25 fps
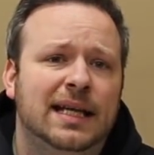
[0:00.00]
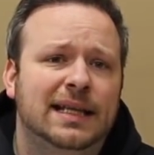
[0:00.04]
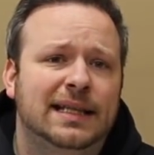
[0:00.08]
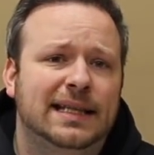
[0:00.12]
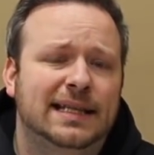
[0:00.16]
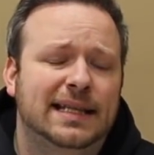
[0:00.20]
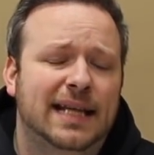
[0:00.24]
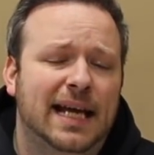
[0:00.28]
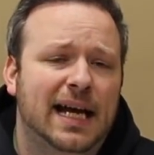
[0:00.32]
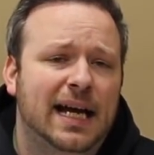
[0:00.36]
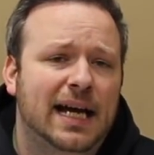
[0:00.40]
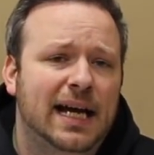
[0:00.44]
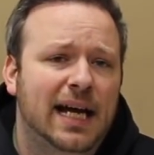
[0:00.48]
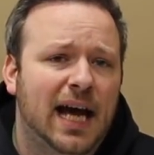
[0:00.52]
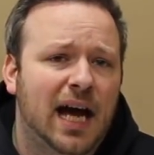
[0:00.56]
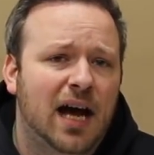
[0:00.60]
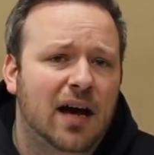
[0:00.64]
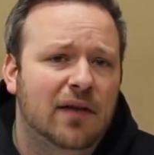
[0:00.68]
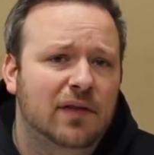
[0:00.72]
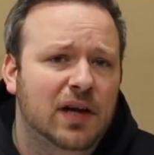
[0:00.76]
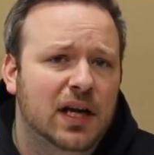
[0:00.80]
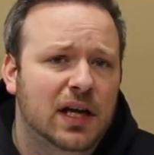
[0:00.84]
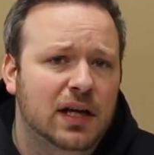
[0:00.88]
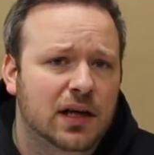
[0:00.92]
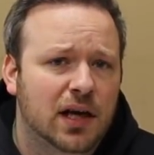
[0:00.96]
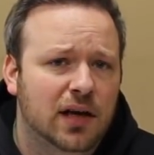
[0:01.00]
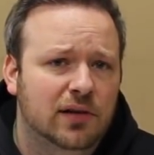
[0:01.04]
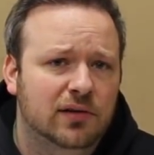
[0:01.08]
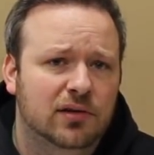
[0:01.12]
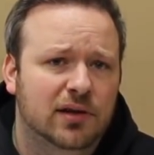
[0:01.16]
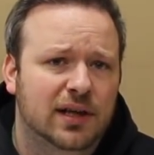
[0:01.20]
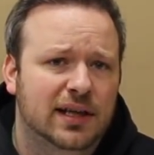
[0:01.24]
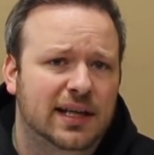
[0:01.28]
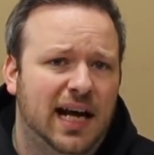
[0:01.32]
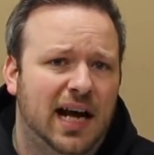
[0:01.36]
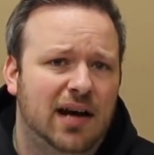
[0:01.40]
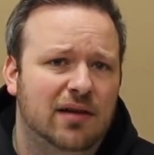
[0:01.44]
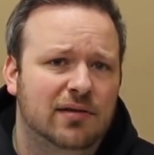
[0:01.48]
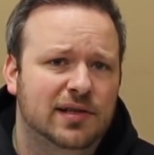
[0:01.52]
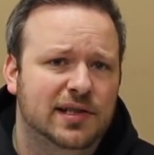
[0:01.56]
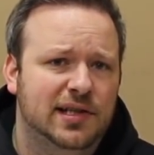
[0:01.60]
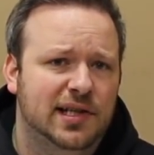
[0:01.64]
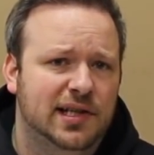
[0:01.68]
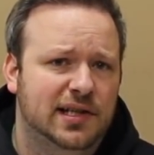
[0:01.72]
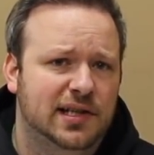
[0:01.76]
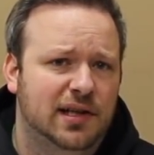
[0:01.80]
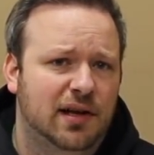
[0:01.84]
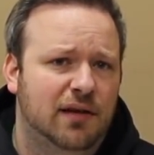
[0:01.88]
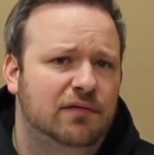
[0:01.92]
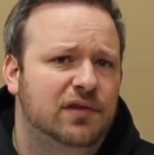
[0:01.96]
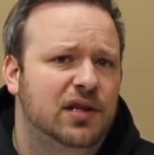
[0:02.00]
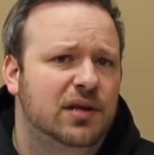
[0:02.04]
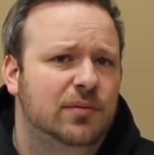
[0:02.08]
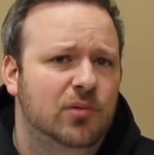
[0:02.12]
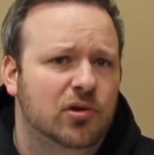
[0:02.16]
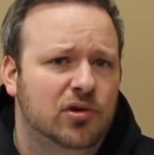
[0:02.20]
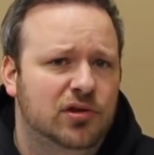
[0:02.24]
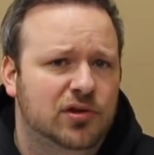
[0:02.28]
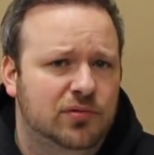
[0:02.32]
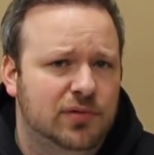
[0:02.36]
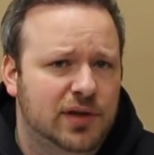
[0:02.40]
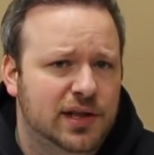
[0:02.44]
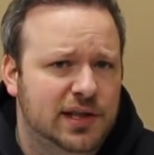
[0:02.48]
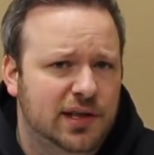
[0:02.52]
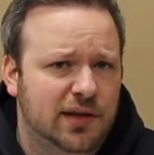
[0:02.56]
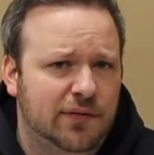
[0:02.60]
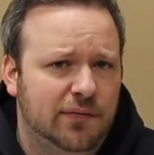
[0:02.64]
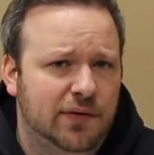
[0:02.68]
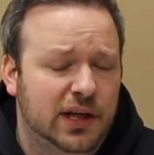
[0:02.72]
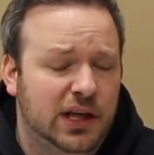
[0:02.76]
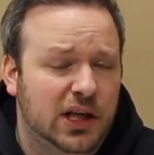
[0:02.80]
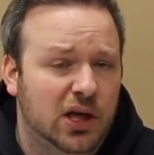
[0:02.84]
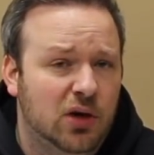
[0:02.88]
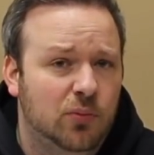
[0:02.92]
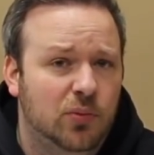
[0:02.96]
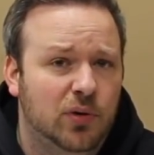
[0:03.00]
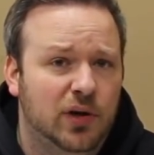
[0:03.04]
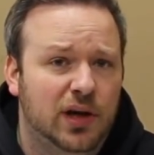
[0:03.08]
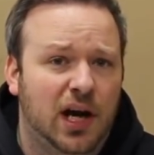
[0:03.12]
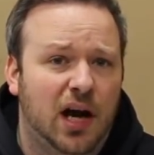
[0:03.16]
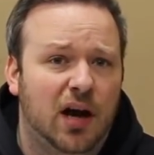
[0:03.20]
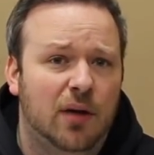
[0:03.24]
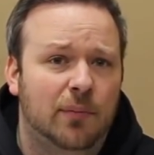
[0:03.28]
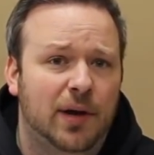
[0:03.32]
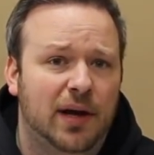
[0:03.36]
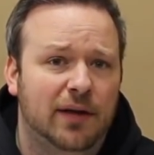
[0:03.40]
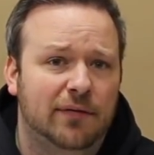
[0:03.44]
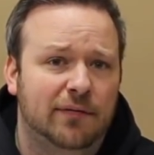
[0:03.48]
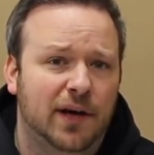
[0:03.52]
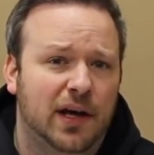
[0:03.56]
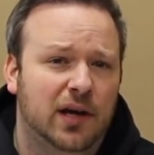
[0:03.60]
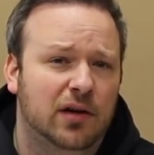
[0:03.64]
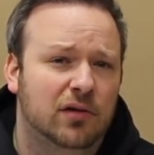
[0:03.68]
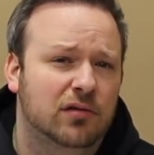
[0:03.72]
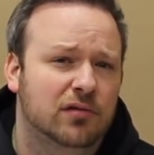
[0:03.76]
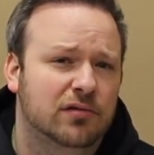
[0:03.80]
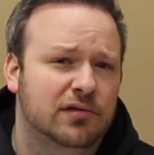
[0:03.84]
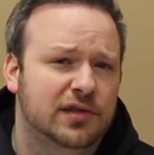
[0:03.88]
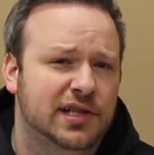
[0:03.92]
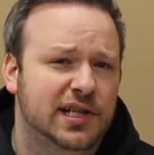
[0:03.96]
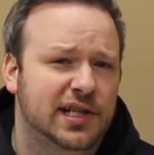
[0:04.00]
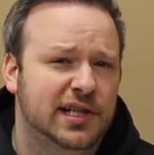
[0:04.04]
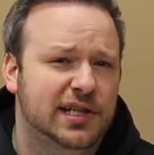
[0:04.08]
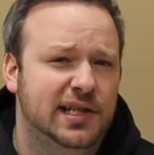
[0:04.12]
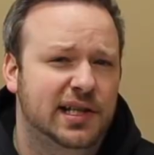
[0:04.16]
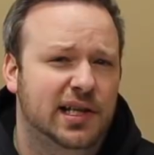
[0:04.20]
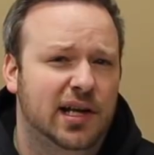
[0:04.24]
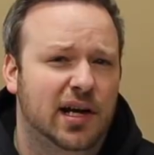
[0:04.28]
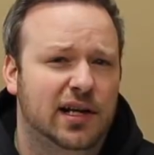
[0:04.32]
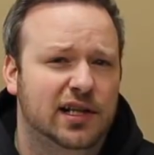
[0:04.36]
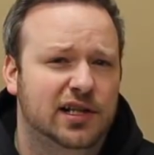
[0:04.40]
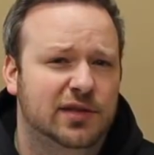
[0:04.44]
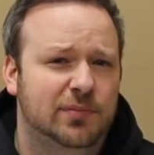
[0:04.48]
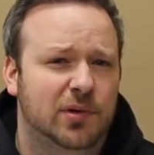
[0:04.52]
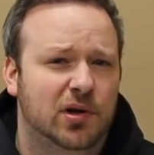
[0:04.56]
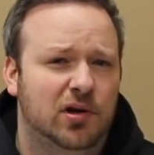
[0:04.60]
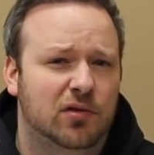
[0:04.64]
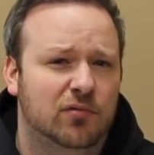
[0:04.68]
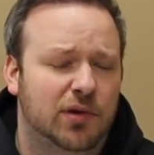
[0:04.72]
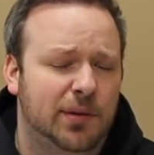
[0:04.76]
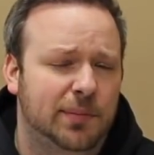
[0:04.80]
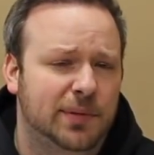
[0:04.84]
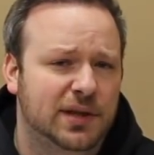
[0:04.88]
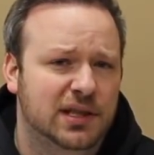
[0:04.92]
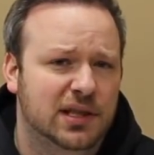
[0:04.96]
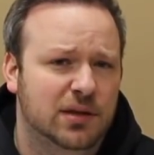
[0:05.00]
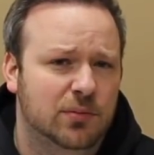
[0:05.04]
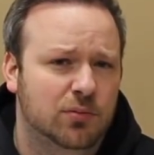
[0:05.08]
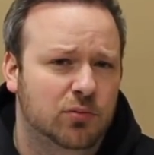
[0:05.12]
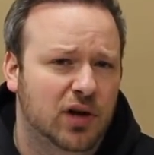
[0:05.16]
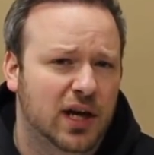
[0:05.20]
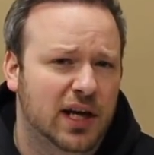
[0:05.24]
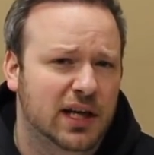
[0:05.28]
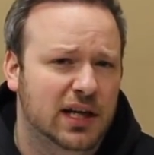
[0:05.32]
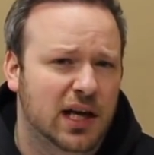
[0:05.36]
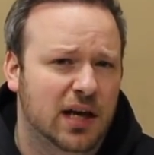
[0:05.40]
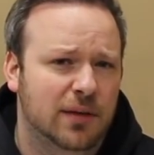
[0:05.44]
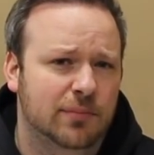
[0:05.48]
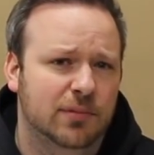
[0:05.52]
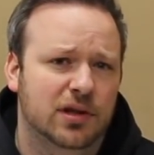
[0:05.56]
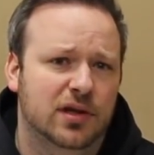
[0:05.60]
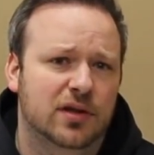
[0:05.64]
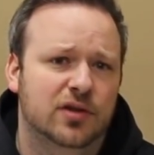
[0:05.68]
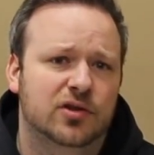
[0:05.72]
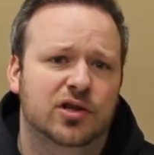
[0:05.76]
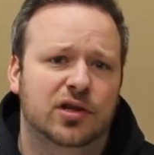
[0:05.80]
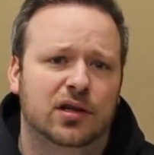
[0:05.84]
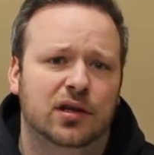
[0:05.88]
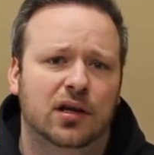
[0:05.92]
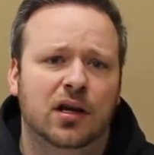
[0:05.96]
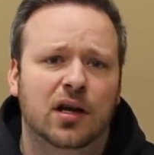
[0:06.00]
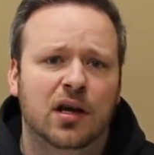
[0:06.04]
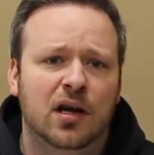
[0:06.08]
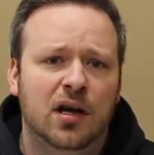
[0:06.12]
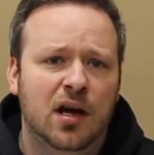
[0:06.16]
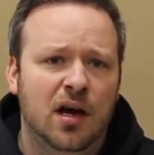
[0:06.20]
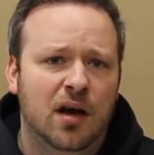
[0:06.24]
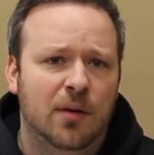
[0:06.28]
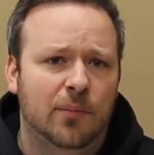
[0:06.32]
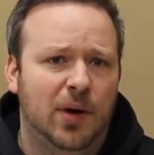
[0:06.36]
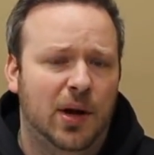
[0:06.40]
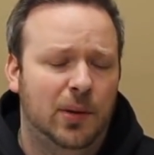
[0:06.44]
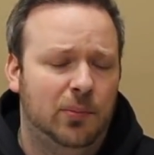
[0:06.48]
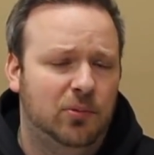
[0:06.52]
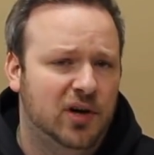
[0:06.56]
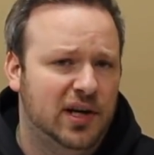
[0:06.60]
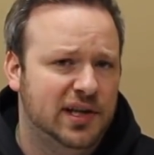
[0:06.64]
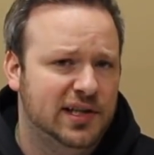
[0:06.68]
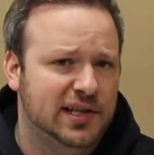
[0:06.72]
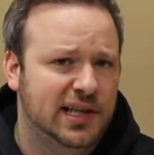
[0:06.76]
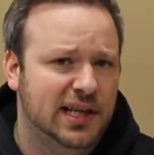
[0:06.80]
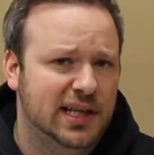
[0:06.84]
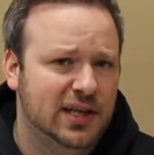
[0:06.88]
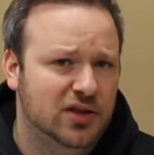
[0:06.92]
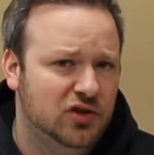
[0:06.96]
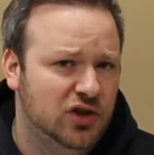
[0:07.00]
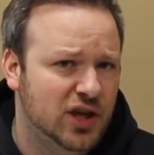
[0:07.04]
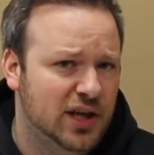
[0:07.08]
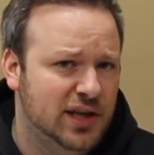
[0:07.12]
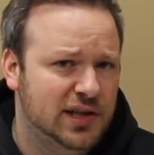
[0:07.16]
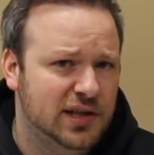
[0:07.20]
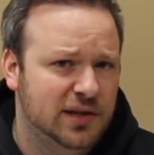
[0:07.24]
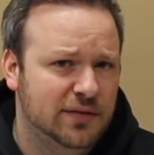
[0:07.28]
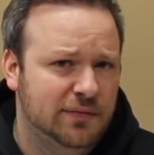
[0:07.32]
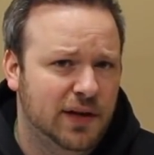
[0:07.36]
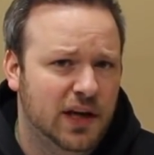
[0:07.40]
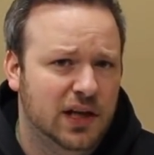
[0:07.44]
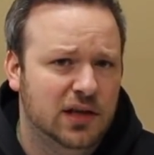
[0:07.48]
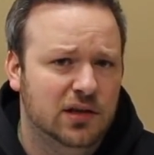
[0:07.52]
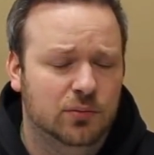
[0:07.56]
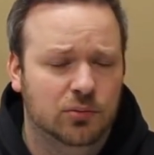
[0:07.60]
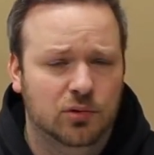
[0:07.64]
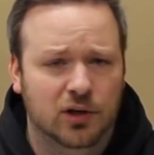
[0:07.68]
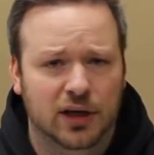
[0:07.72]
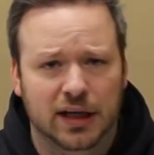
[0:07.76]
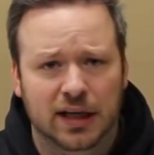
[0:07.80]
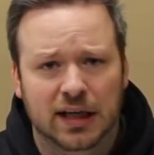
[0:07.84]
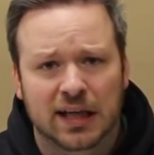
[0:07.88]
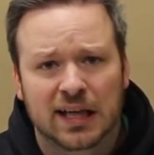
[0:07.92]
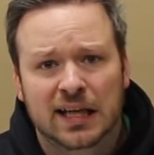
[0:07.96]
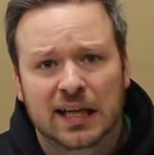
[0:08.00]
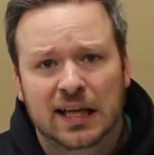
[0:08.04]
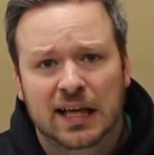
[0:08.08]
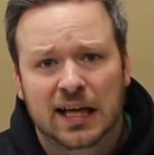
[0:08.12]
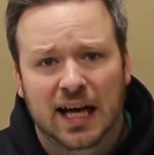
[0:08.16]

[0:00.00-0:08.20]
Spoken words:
Today I have another analysis of the most recent video put out by Federal CCI Spear Remington brand ammunition by President Jason Vanderbrink.